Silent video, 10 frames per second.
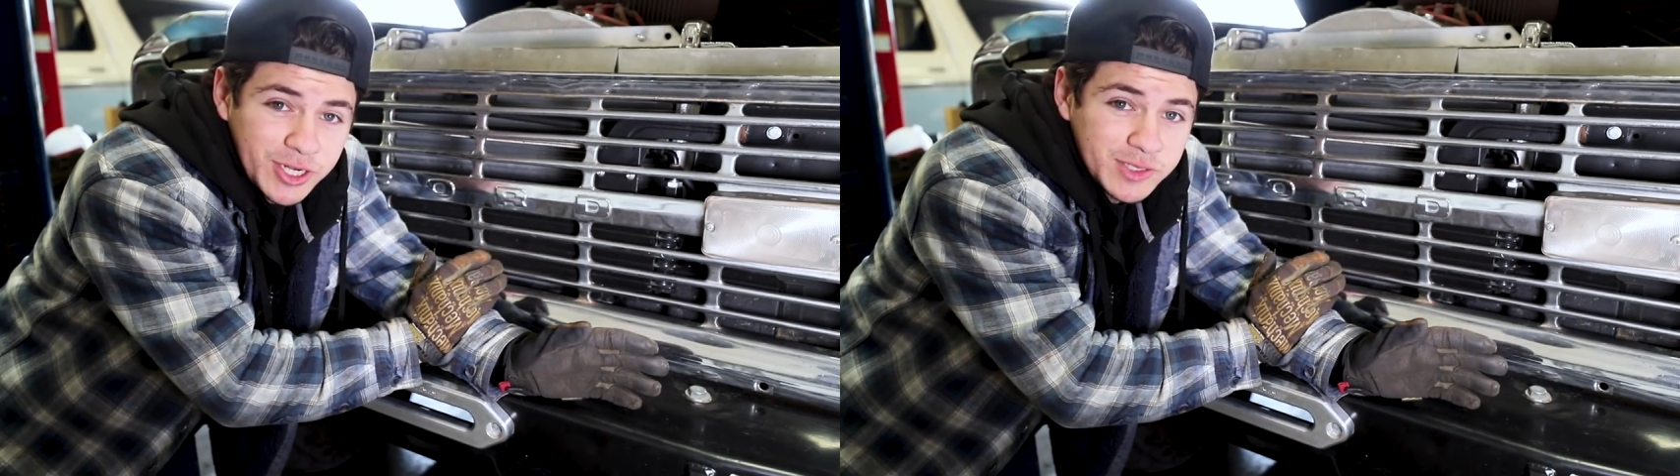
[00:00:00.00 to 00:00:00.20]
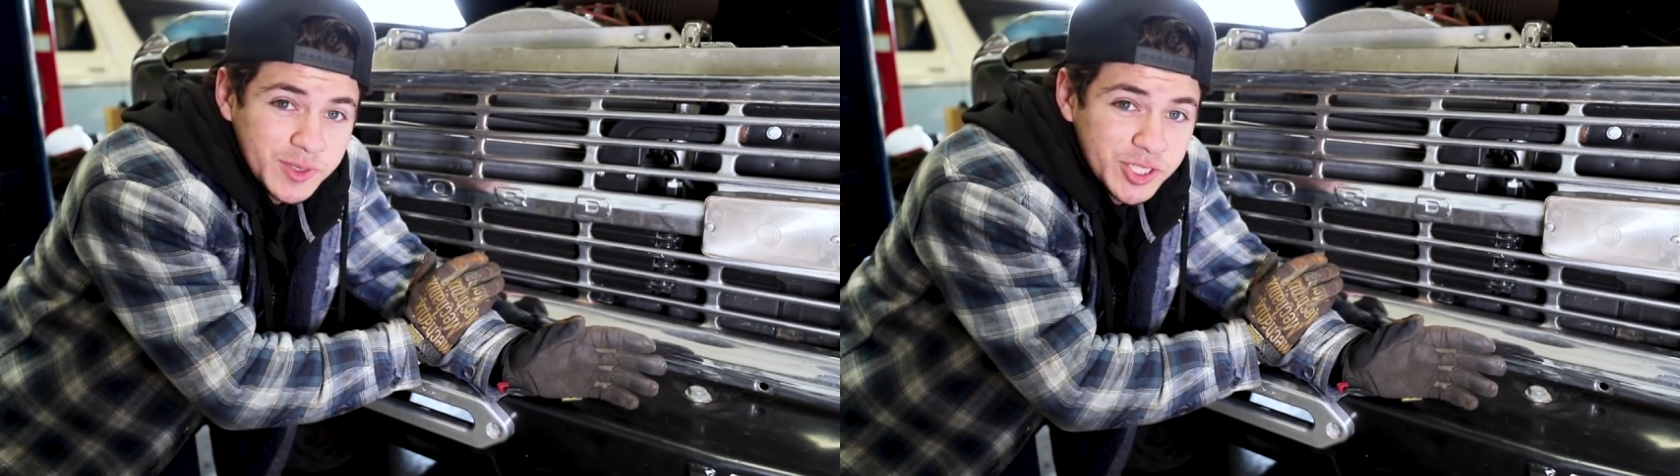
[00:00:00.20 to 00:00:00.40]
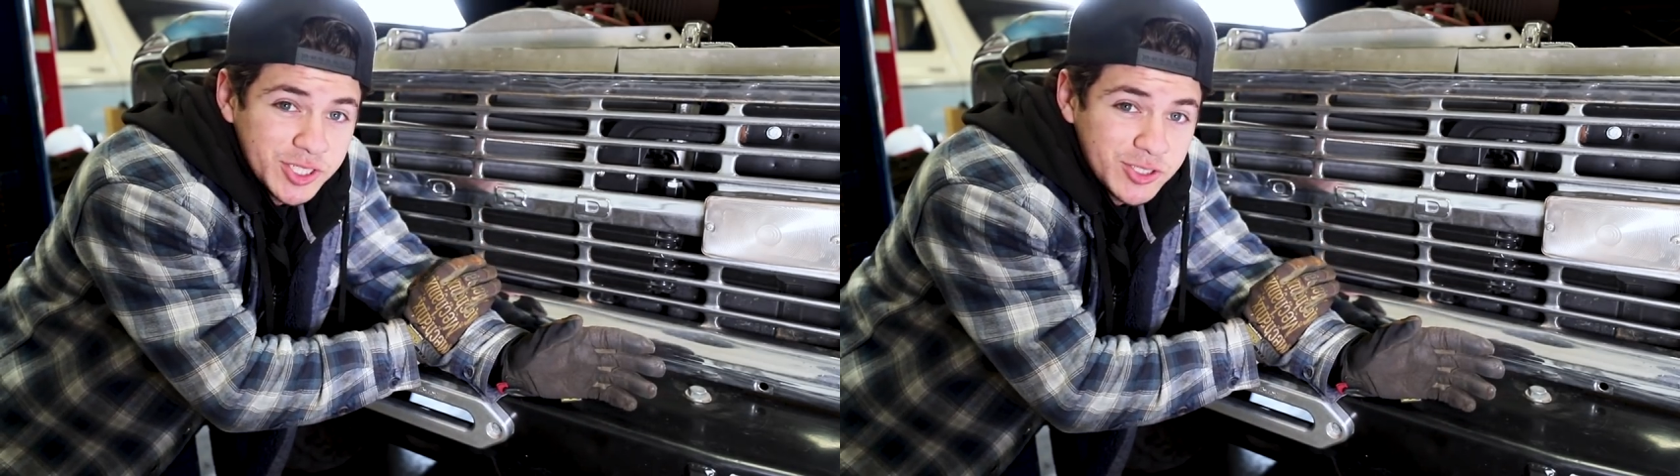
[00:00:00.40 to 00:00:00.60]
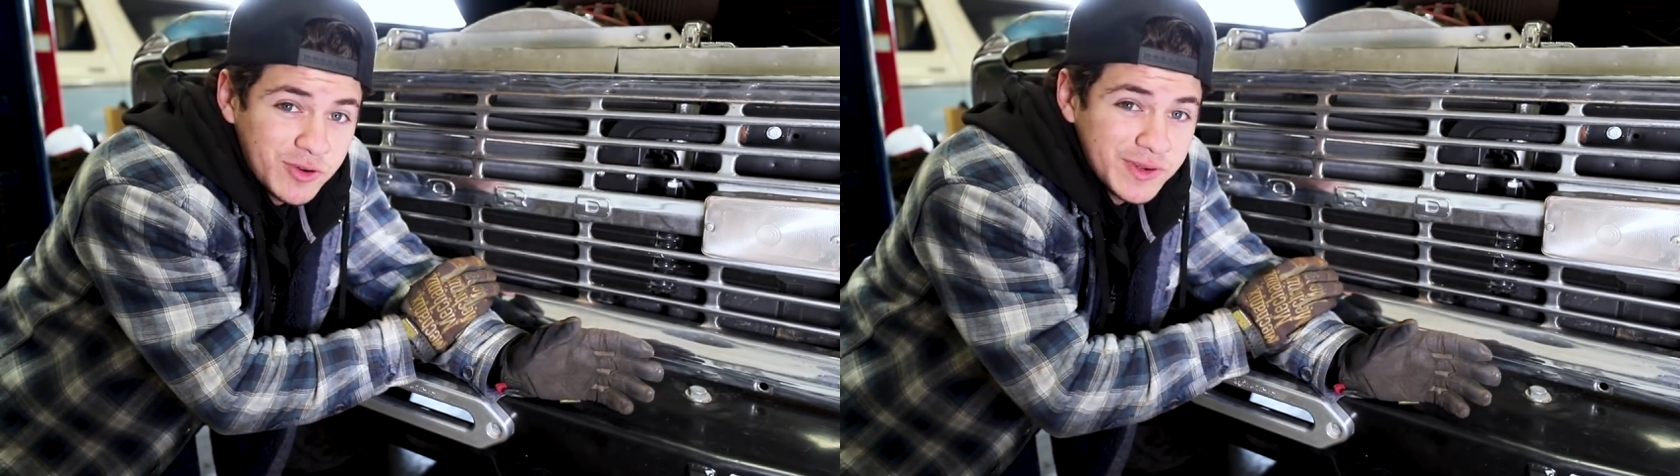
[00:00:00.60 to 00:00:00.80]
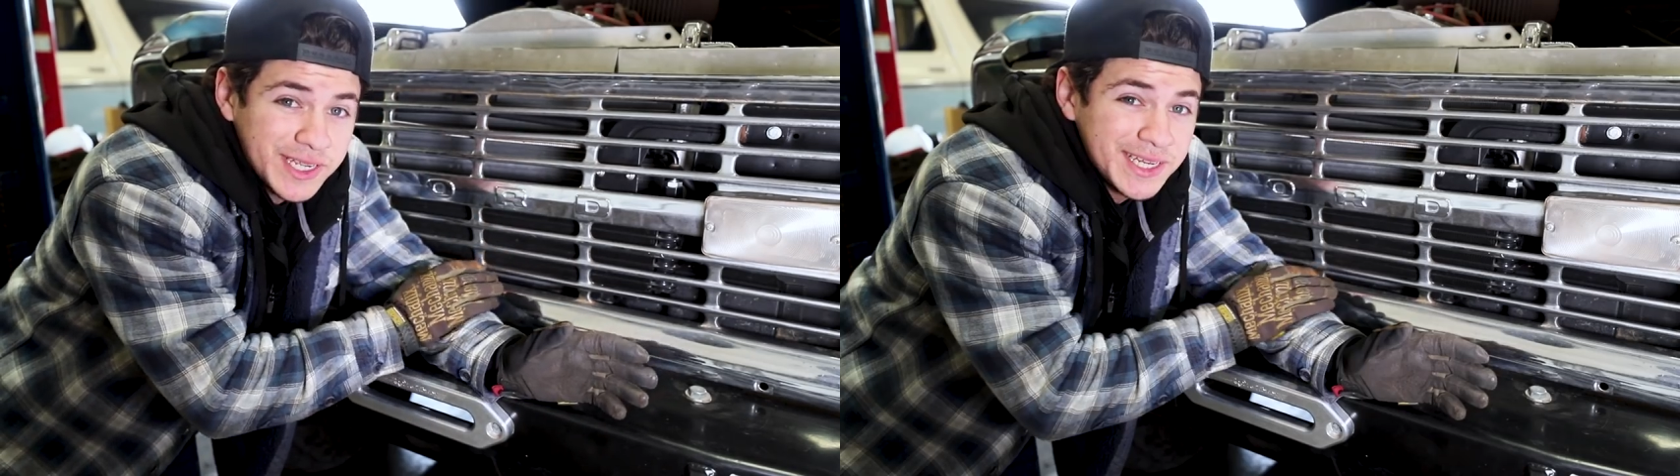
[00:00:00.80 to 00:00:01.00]
transmission is
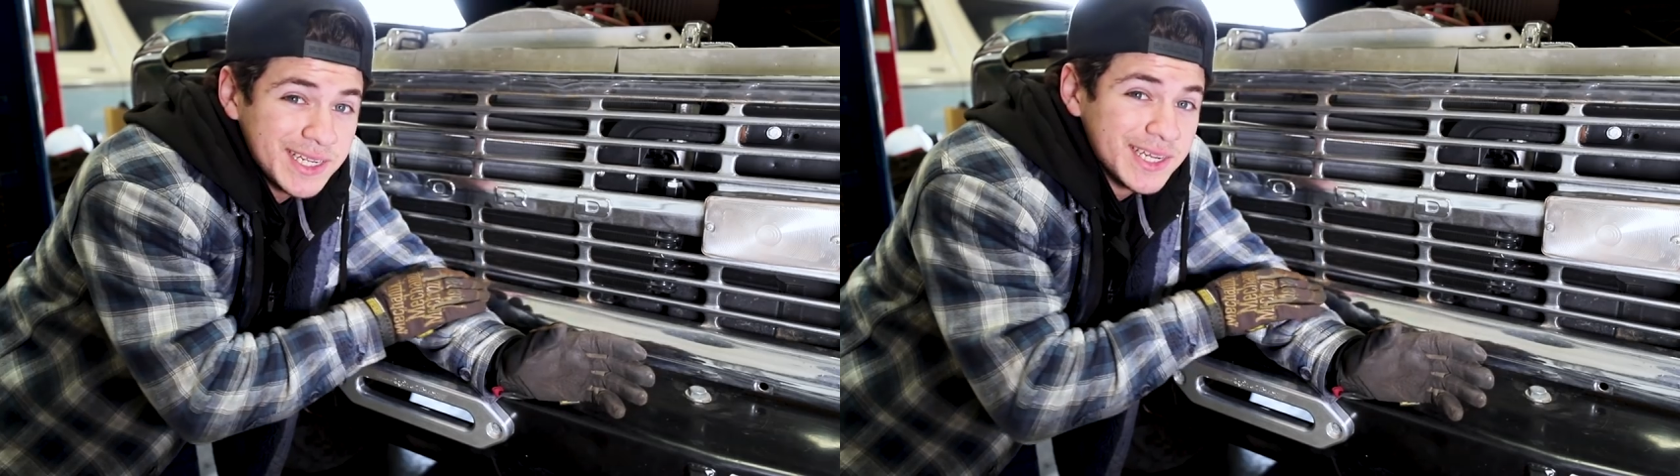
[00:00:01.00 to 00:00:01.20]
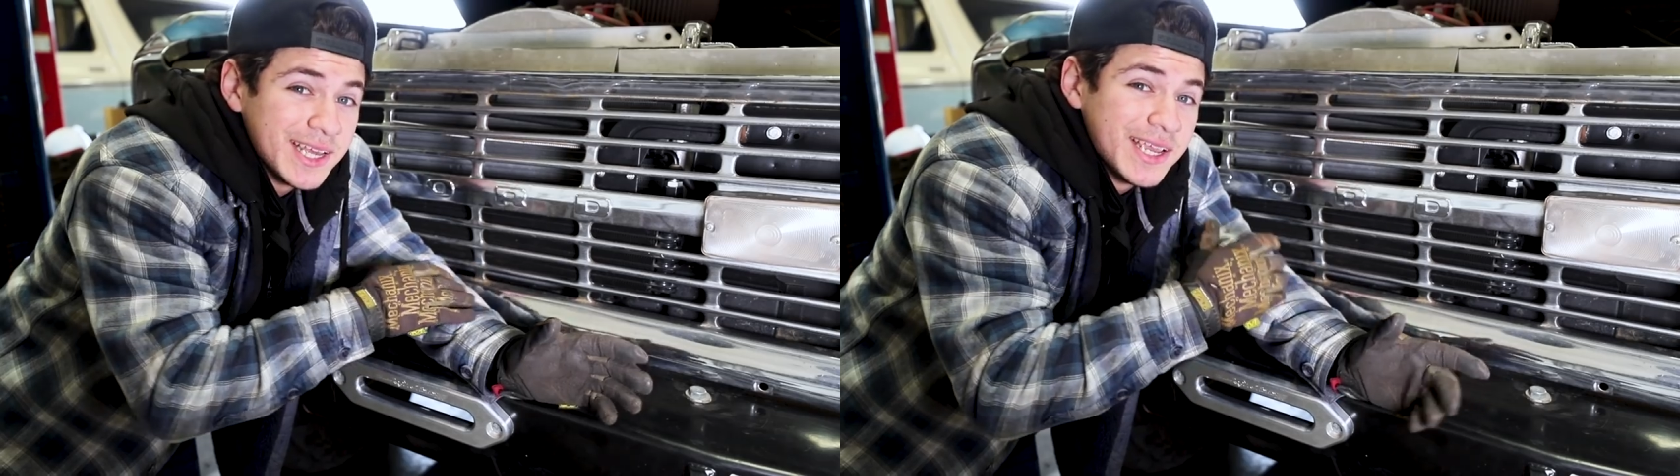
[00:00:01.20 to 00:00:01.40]
overheating,